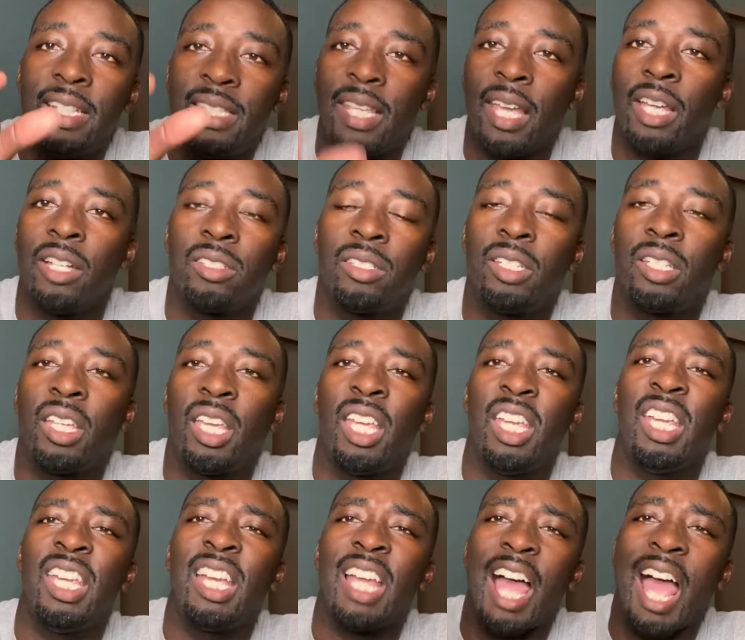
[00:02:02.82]
tells the
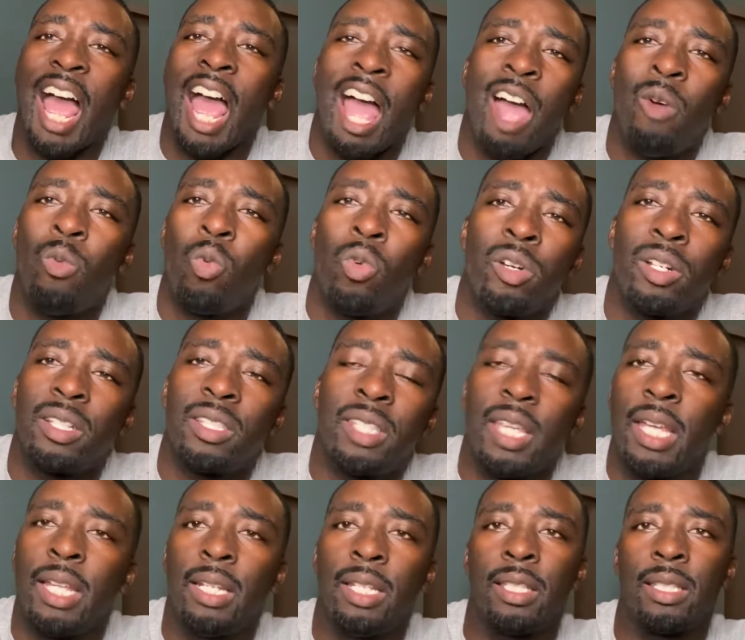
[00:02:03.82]
king, I want to
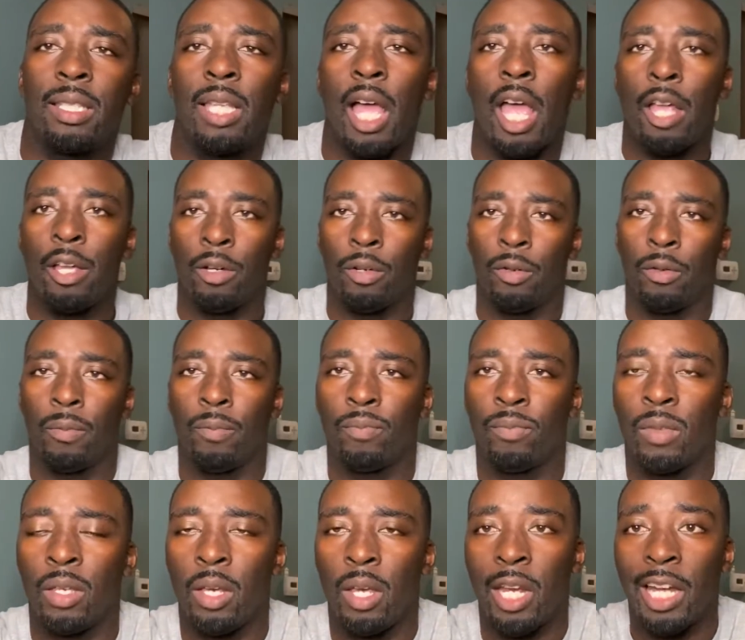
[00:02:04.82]
take this guy on.
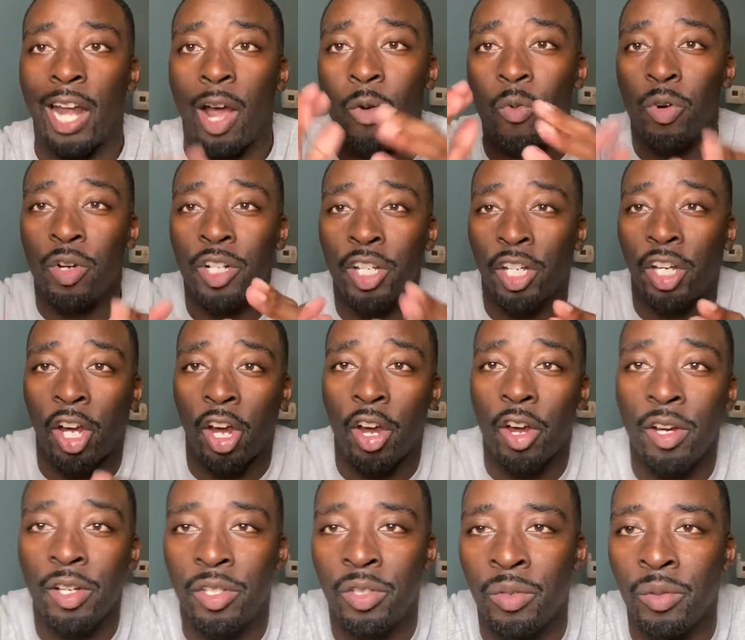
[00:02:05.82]
And I want to
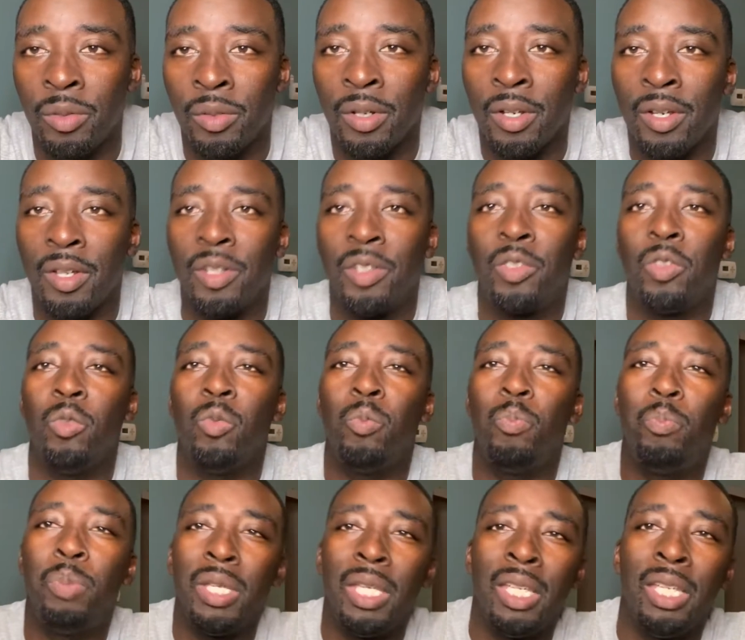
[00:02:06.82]
encourage you to
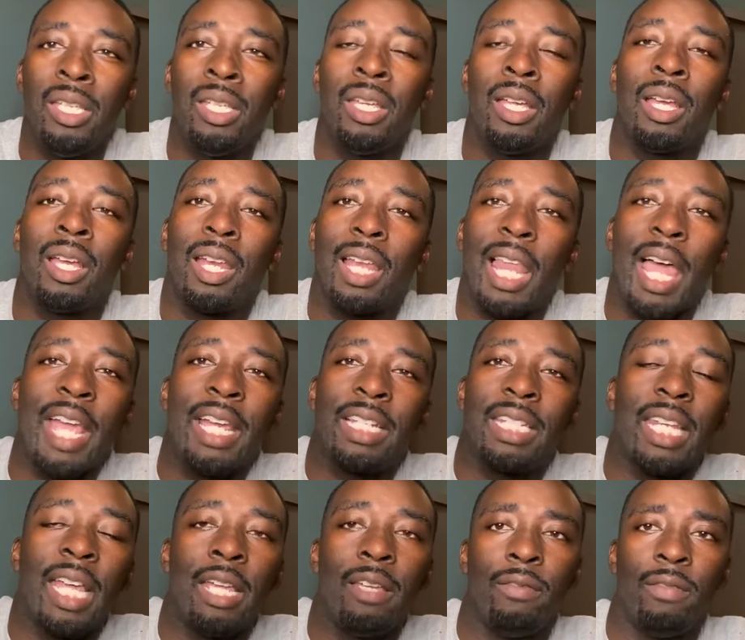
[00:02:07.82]
be like
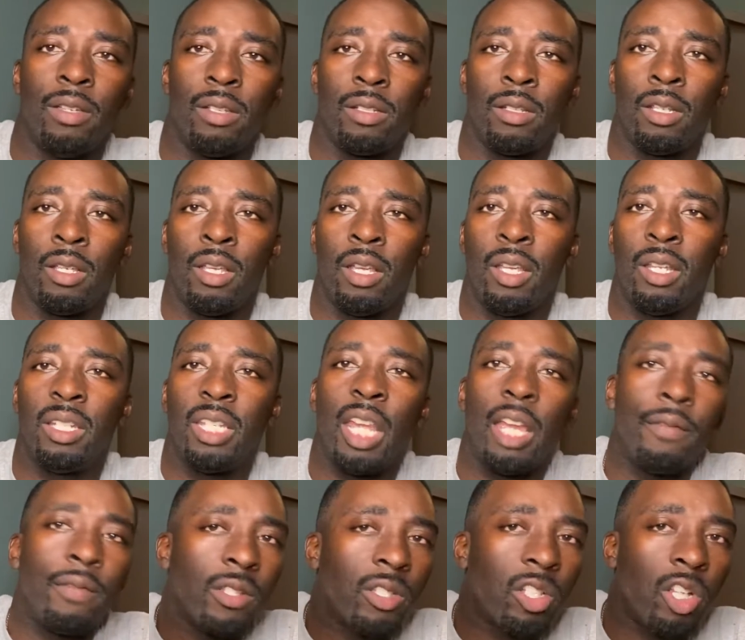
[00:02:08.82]
David.
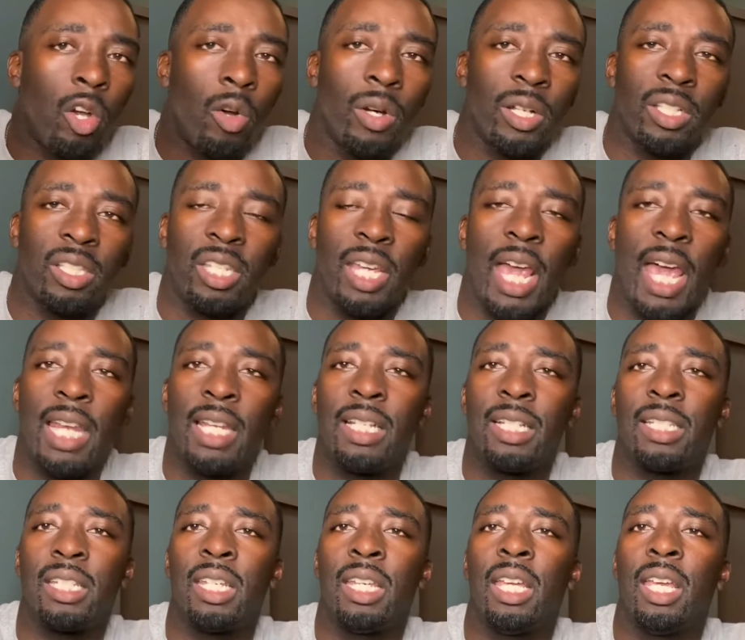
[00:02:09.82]
David saw a
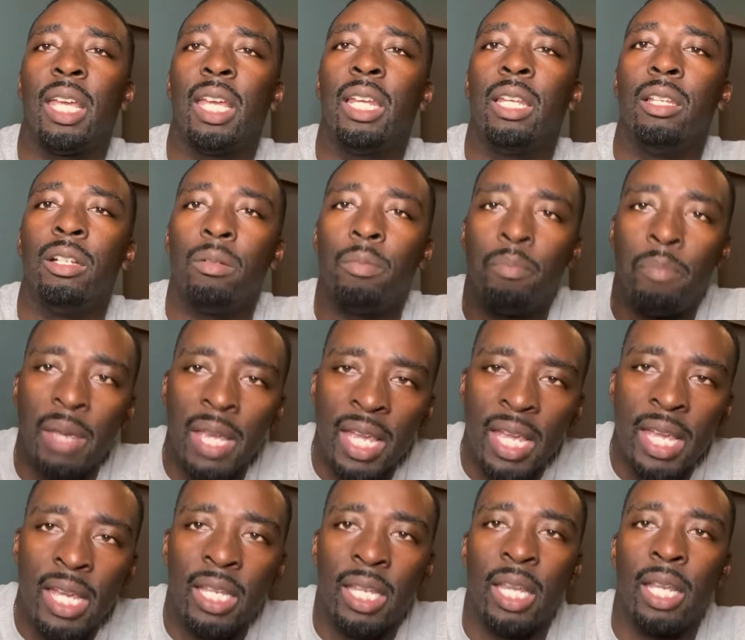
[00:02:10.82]
challenge. It looked
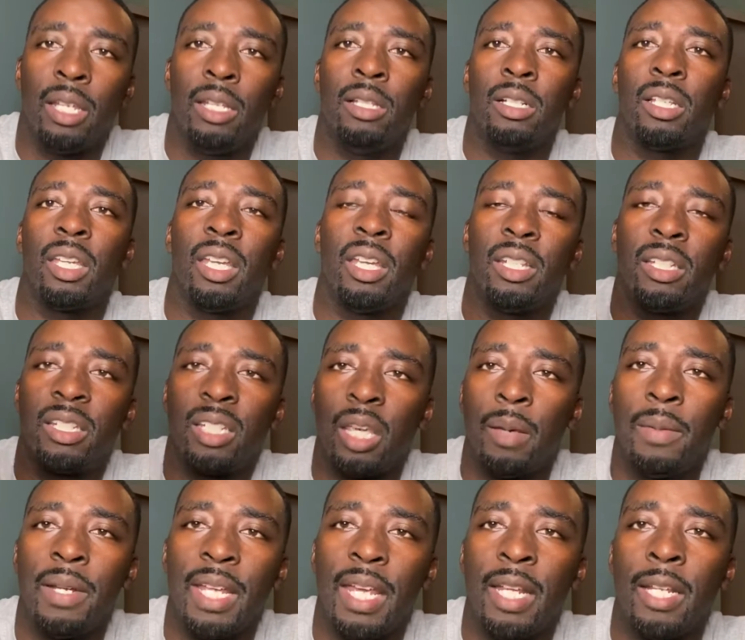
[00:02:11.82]
big. It looked
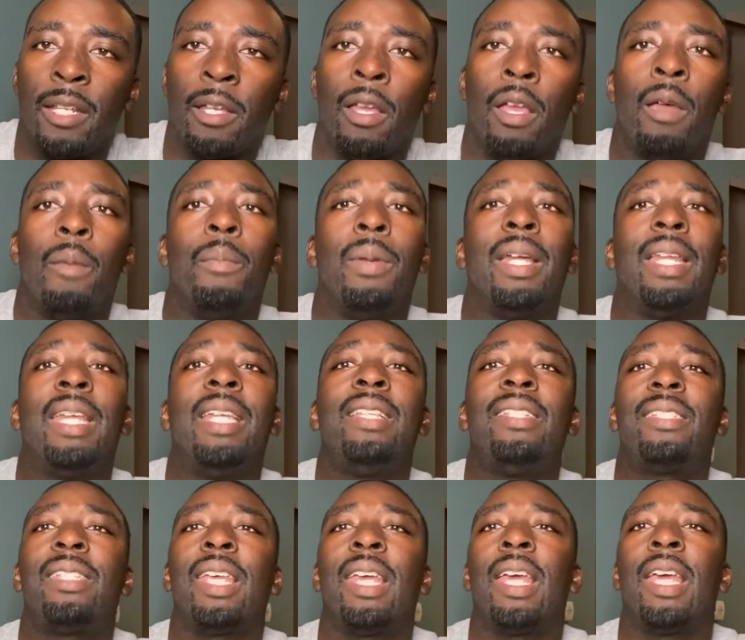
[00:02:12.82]
intimidating. But he
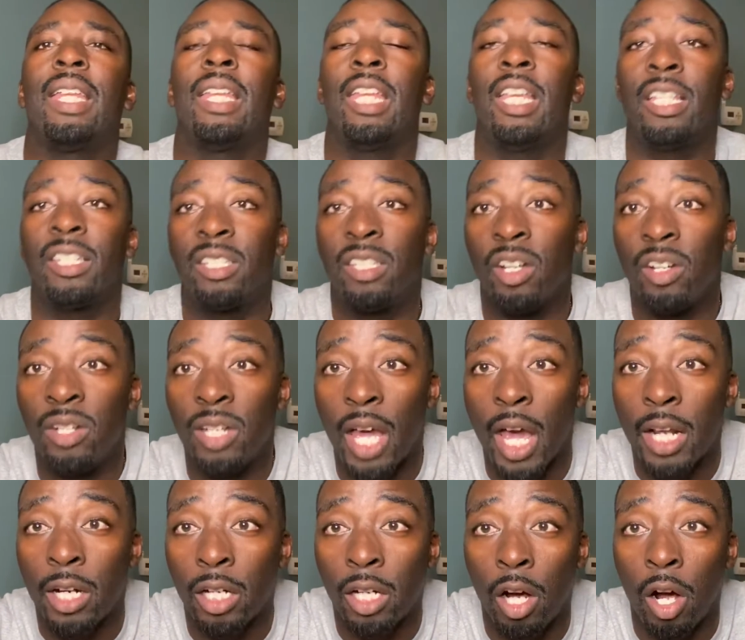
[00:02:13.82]
said, is there
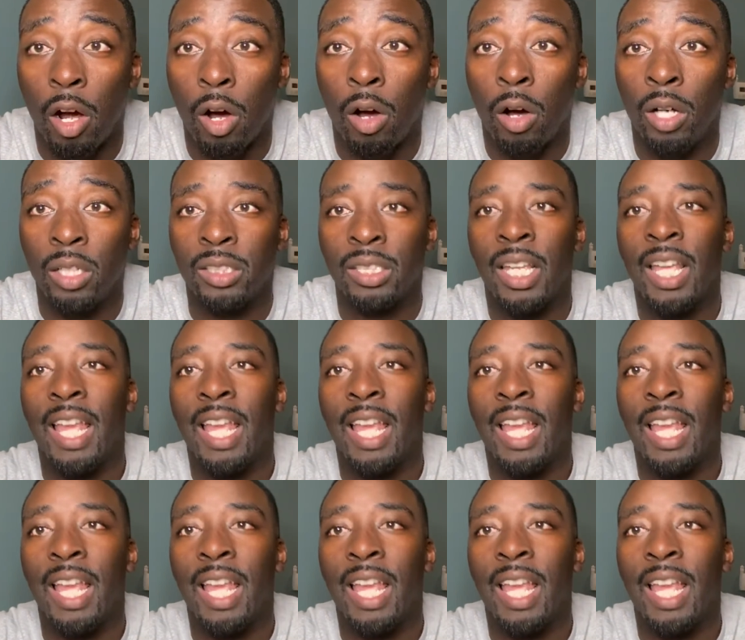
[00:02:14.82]
not a cause?